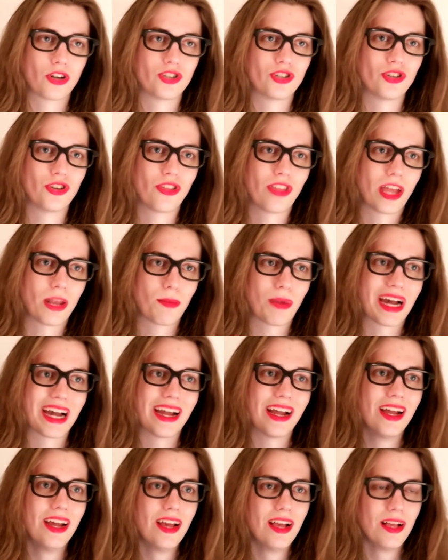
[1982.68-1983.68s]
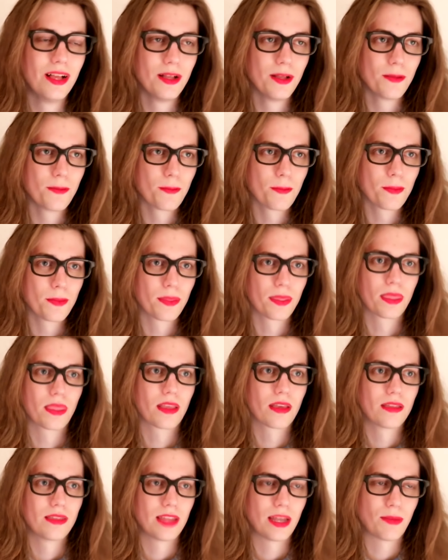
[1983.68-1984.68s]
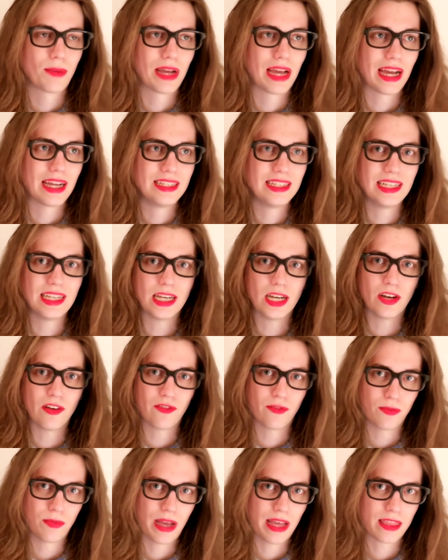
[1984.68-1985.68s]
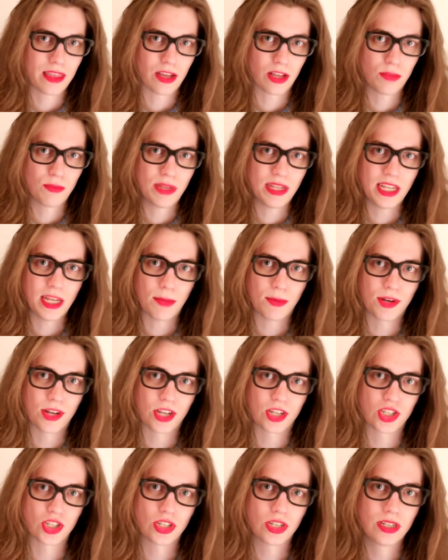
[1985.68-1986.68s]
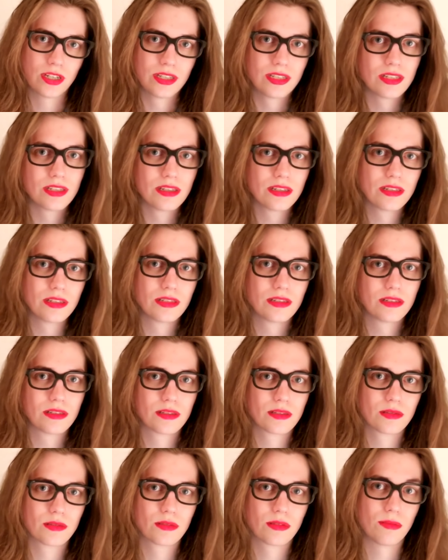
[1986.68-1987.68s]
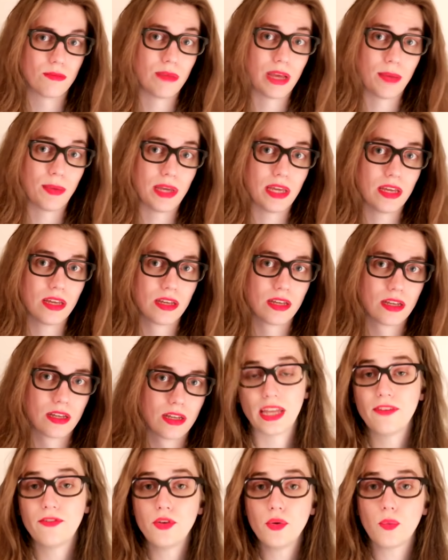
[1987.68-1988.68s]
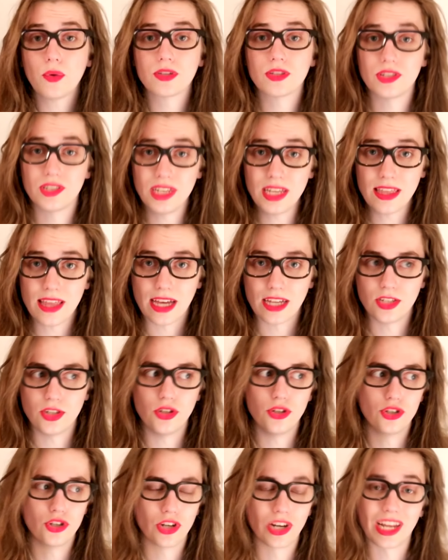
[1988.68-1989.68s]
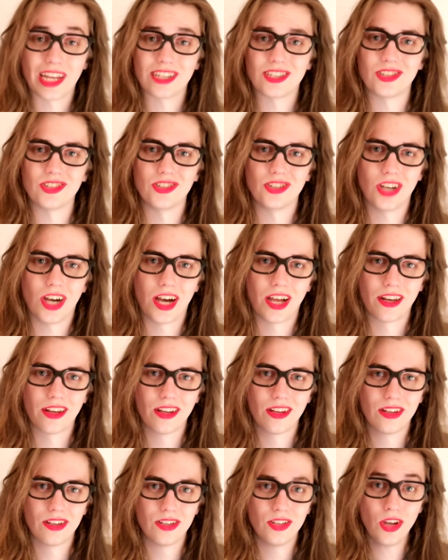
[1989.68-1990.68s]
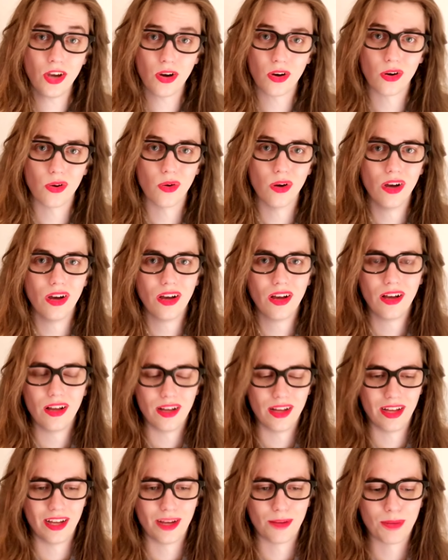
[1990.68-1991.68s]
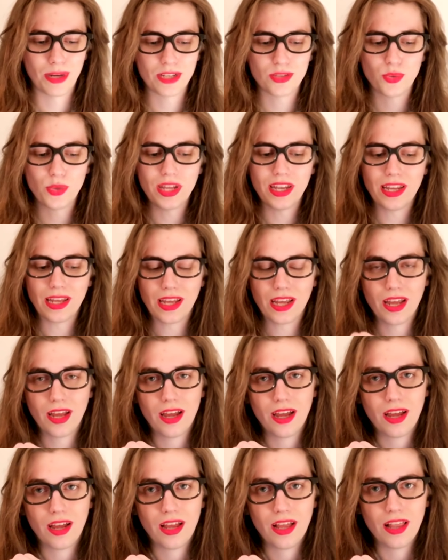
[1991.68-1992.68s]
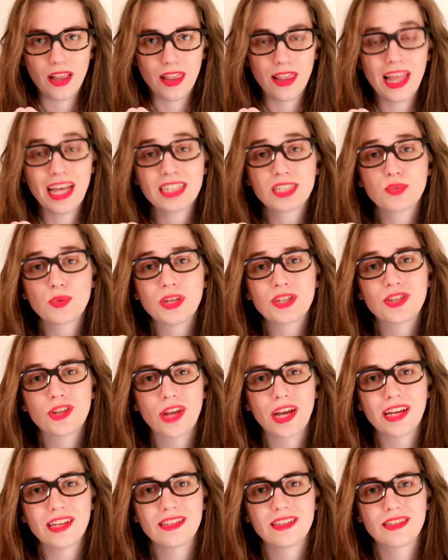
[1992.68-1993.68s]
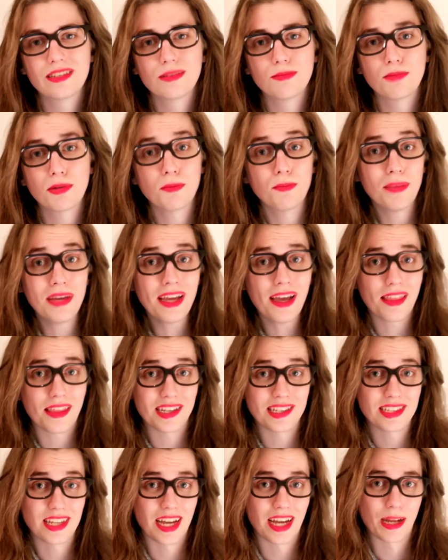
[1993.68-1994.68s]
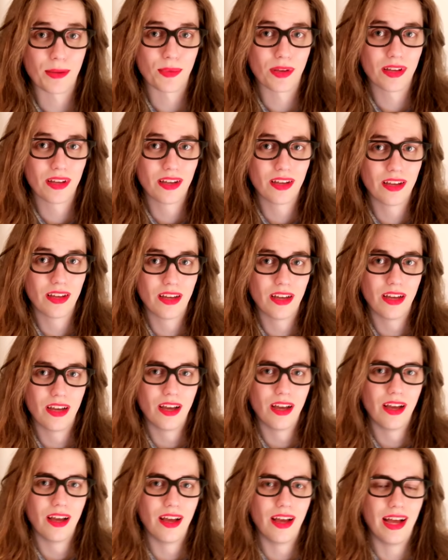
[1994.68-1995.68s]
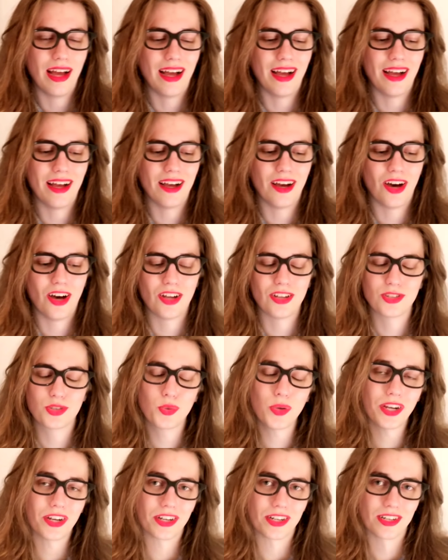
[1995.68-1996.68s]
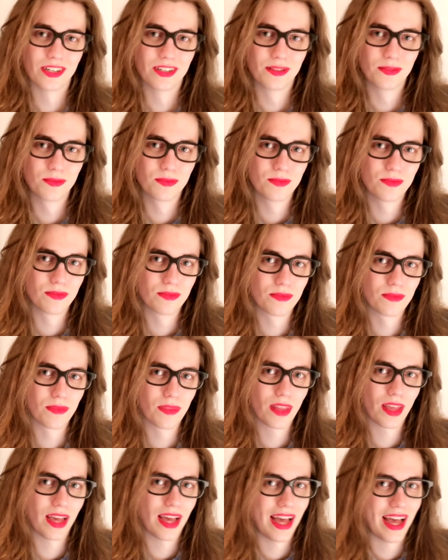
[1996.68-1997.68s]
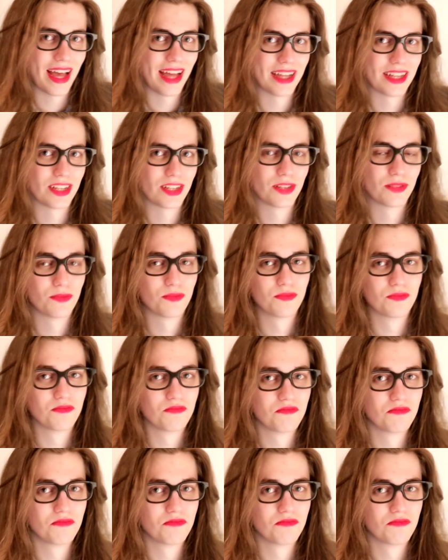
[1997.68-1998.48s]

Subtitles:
larger than my idea of ethical media production. Maybe. And if you want to see that, you should let John know by tweeting Last Week Tonight, but Mia this time, on Twitter. And